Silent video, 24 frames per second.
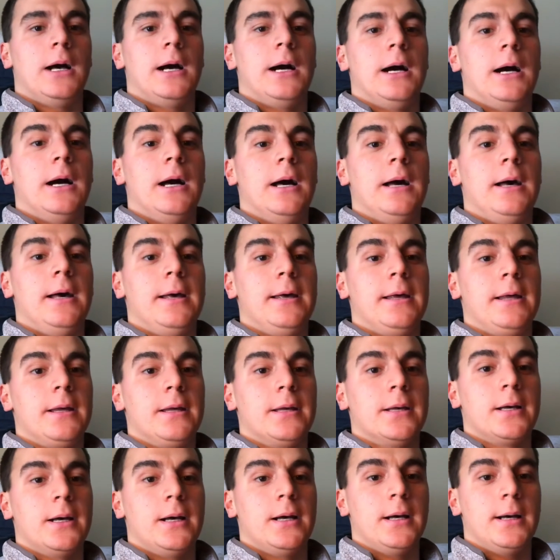
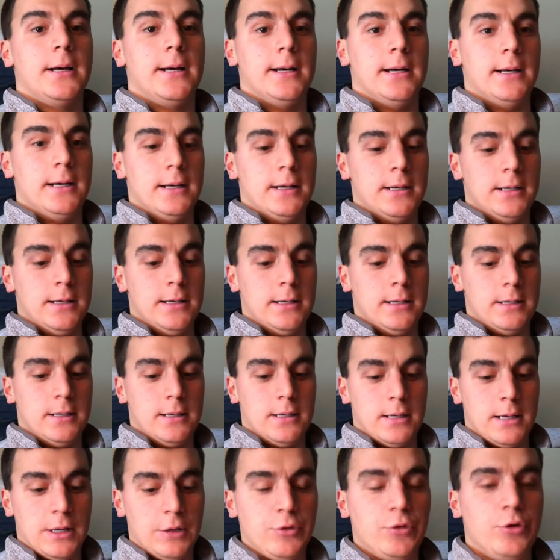I uh,
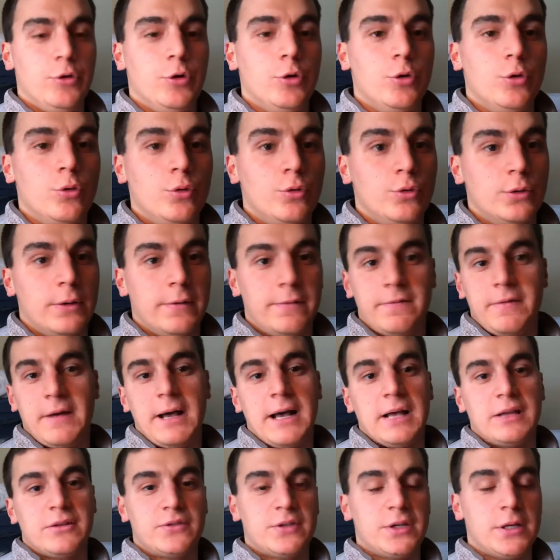I'll do
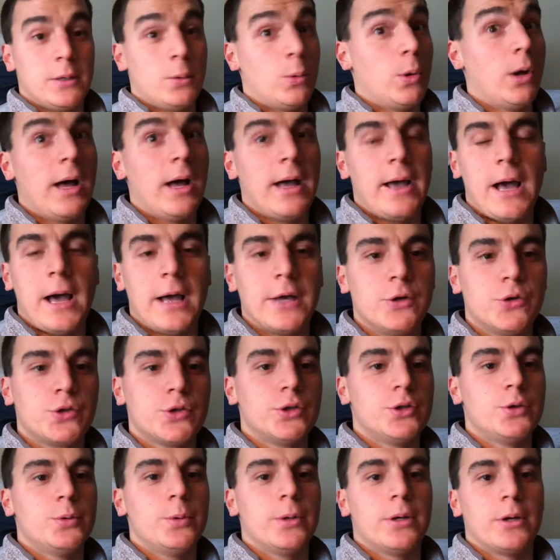fasting. Well, I, I,
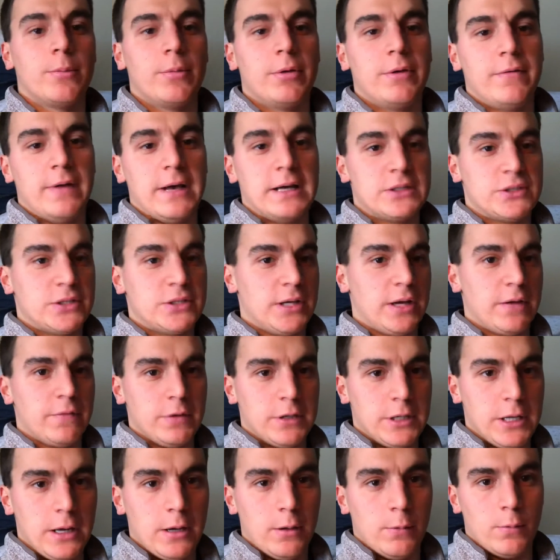usually do intermittent fasting every
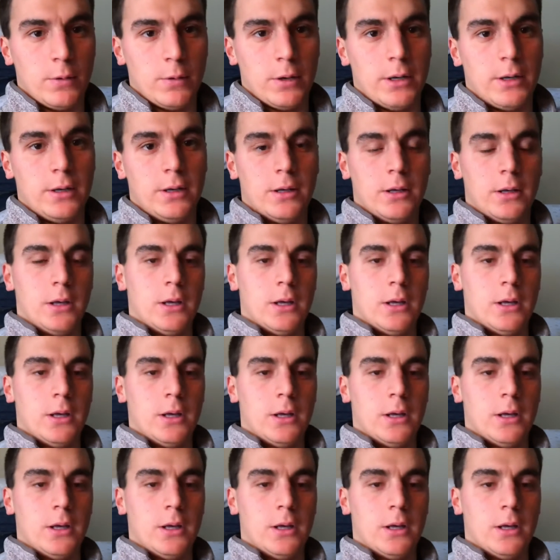day, right?